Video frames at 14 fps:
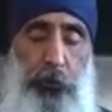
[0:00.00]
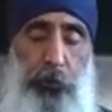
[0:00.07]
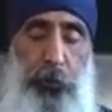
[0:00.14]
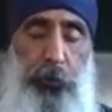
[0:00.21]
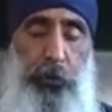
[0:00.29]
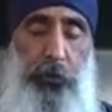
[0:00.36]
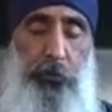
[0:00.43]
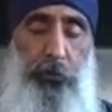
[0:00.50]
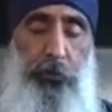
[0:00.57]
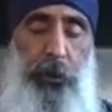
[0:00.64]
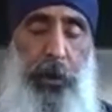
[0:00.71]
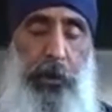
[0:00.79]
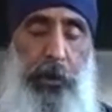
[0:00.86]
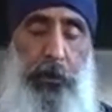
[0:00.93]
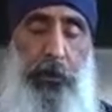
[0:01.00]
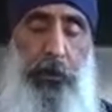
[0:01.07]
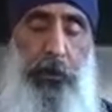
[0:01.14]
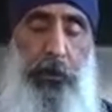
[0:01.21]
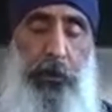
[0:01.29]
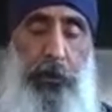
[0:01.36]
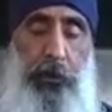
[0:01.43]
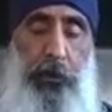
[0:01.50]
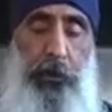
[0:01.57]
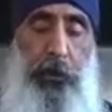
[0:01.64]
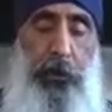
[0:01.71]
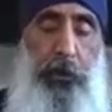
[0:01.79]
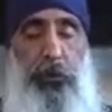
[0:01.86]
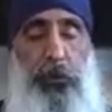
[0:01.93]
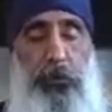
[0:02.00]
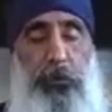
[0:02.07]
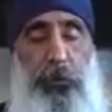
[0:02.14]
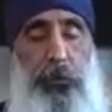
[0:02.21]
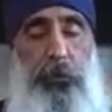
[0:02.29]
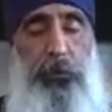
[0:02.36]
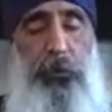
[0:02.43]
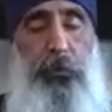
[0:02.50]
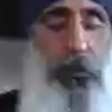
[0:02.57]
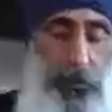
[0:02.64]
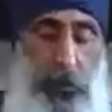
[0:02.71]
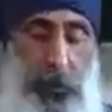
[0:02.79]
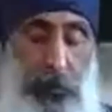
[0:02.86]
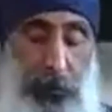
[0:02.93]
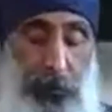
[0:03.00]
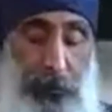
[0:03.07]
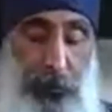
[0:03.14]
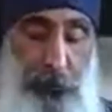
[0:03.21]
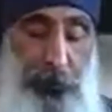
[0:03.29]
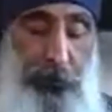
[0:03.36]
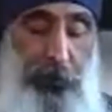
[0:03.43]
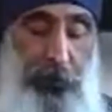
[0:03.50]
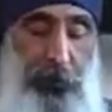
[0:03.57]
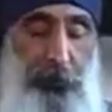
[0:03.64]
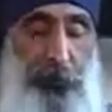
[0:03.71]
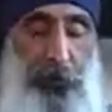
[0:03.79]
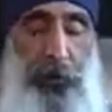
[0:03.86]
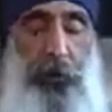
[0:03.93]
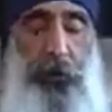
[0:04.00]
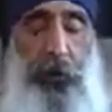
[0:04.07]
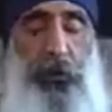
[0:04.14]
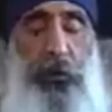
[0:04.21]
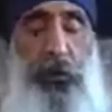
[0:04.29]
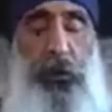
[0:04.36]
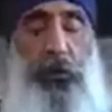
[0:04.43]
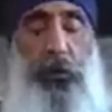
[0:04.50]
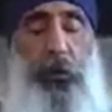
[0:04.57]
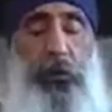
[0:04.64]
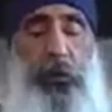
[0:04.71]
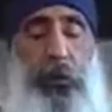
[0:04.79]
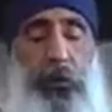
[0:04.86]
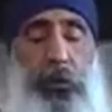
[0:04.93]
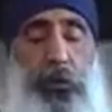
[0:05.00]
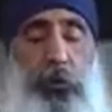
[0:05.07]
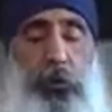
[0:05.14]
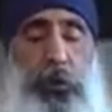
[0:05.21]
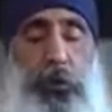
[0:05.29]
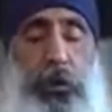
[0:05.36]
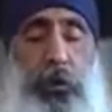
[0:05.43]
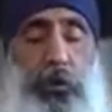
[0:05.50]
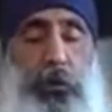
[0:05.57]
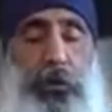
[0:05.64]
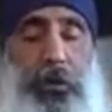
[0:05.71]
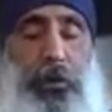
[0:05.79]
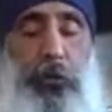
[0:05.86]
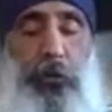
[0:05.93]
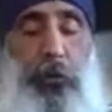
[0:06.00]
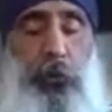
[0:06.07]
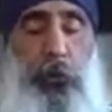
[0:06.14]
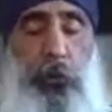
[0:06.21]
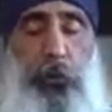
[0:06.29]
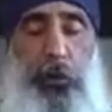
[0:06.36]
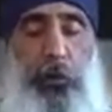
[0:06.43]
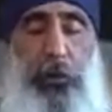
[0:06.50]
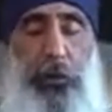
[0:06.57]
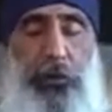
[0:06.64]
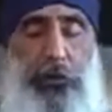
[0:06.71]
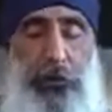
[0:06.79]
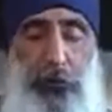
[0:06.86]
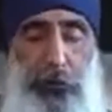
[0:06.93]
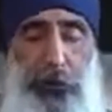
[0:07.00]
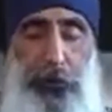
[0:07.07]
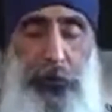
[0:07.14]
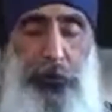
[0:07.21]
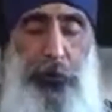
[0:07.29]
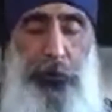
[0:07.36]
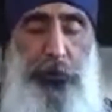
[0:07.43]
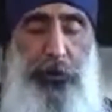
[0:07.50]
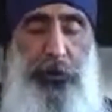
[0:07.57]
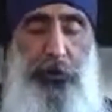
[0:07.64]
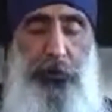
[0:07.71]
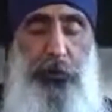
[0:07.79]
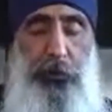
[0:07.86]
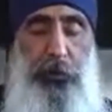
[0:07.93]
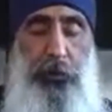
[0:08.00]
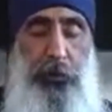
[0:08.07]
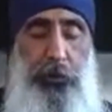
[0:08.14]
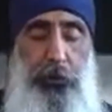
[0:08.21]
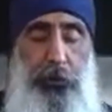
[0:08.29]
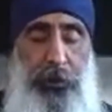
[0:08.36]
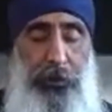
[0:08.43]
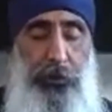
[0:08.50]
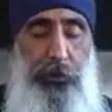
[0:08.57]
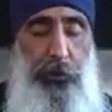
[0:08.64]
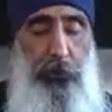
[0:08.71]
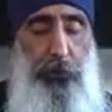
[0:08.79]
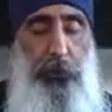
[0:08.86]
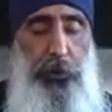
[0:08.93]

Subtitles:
Bringing your focus back to your breath. And as the breath comes in, you begin to sense your body. As the breath goes out, you sense your body.